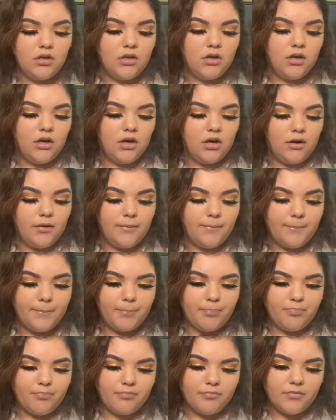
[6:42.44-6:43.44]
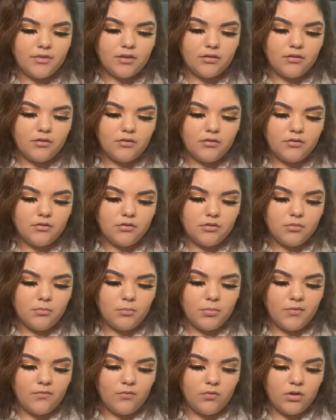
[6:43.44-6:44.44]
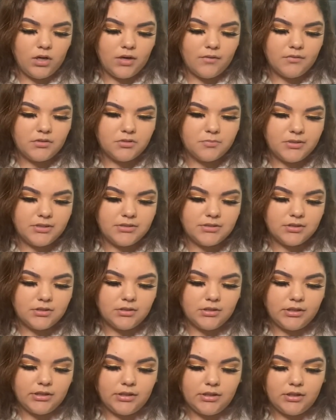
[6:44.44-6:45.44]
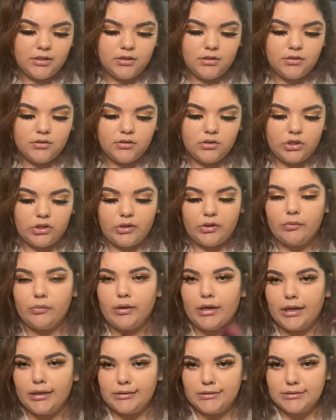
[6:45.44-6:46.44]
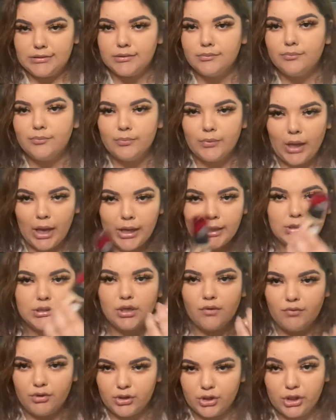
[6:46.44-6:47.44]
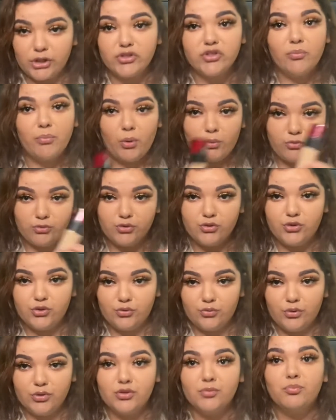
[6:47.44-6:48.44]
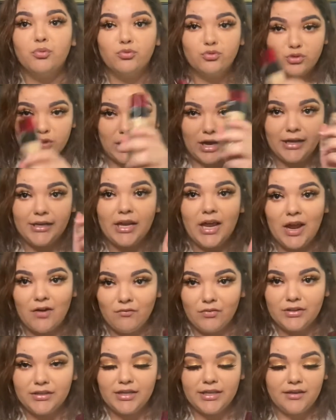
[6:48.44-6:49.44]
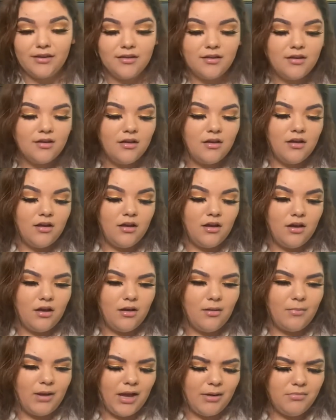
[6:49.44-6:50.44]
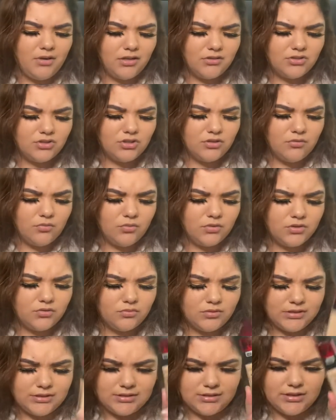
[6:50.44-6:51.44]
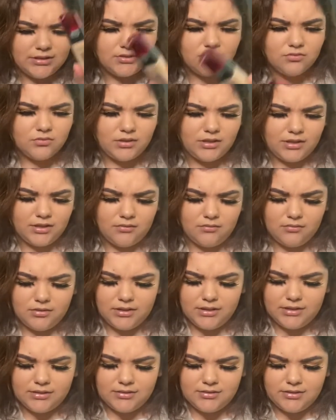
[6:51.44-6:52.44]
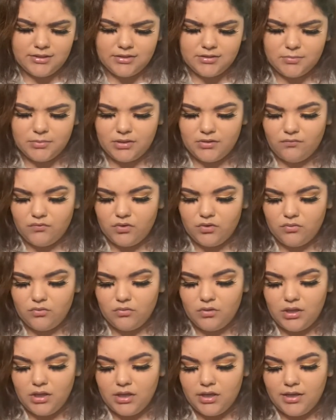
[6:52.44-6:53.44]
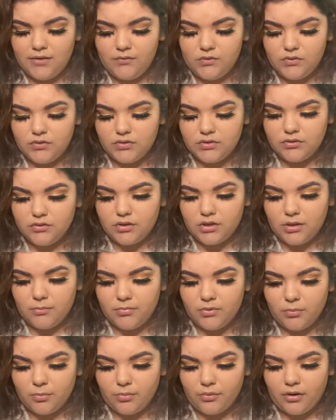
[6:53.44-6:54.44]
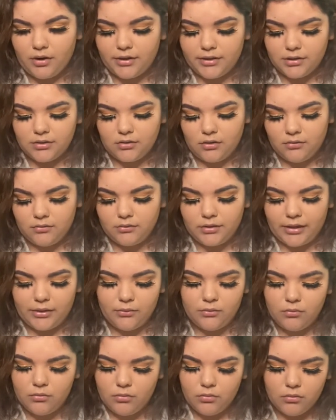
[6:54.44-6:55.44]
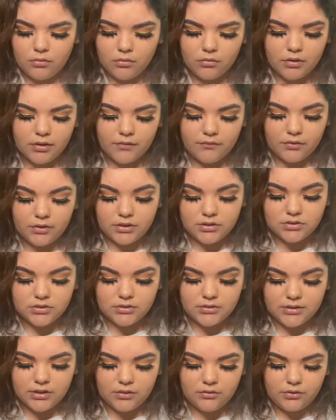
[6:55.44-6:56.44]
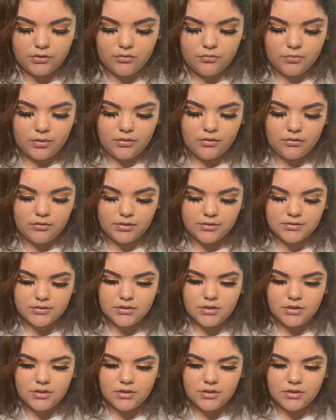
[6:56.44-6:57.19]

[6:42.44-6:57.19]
But full coverage basically, you know, hides everything. It's supposed to hide everything. I'm not sure which one is this one. I don't think it says, but if you just look up the product on like Google or whatever, it should tell you whether it's